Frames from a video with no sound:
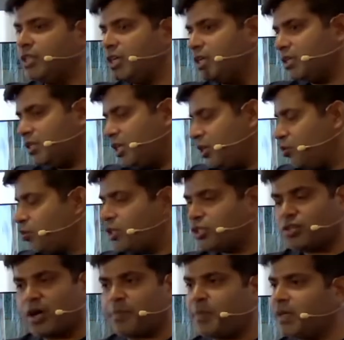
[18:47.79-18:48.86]
do the
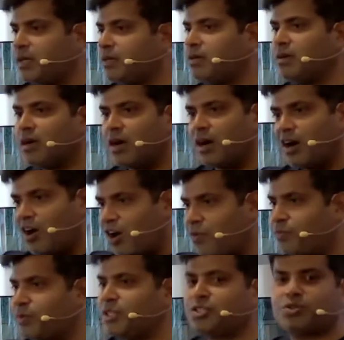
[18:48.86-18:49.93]
shopping
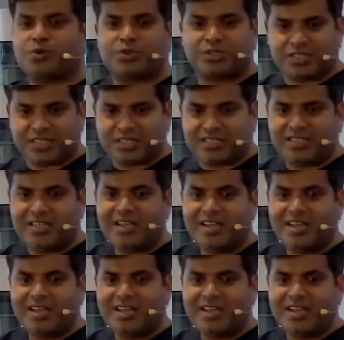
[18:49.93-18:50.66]
of resources,